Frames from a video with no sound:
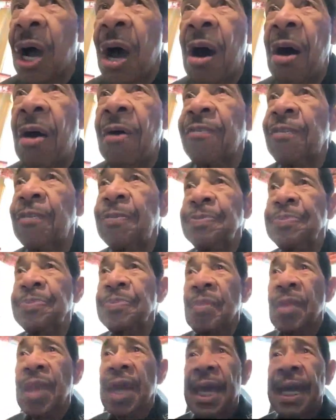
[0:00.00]
off,
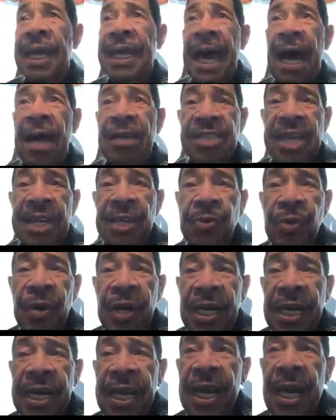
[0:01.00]
and I was getting
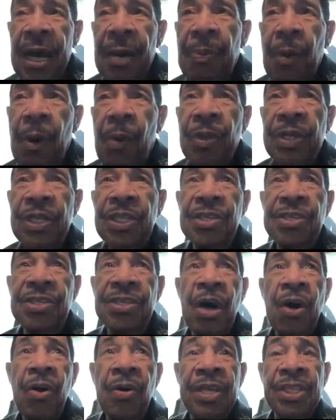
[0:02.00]
ready to help her with the
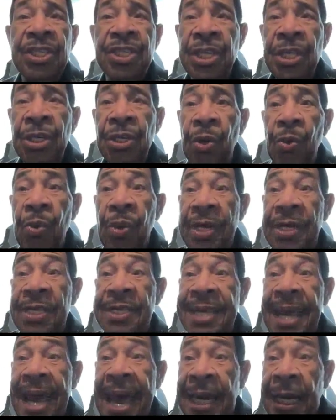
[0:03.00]
song, and she knew
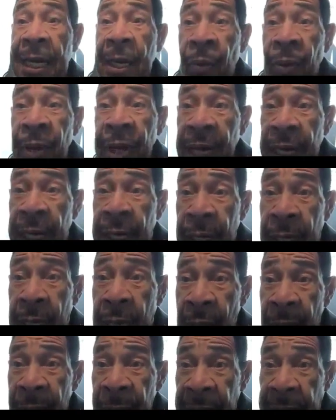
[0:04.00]
exactly when to
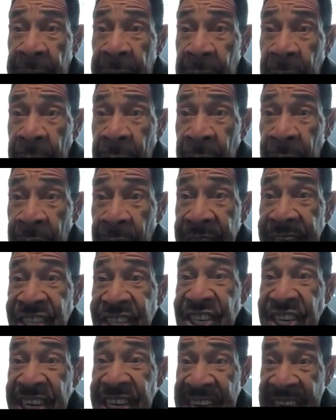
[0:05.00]
come in.
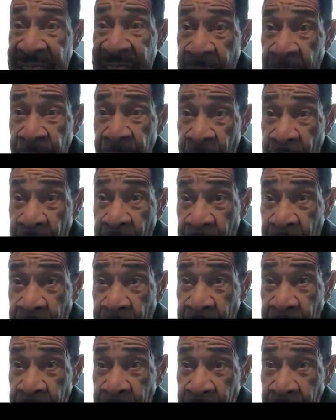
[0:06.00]
She came
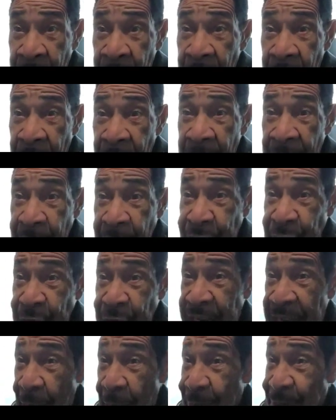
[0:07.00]
in. And she
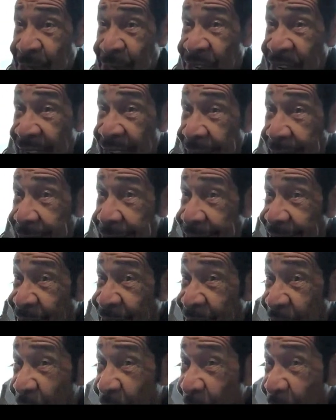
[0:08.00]
kept singing the
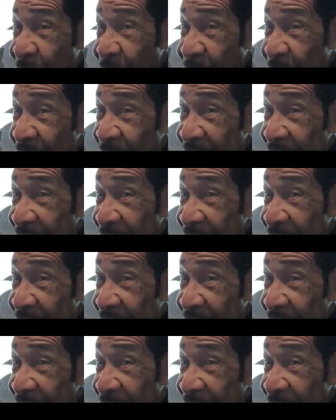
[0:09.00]
song.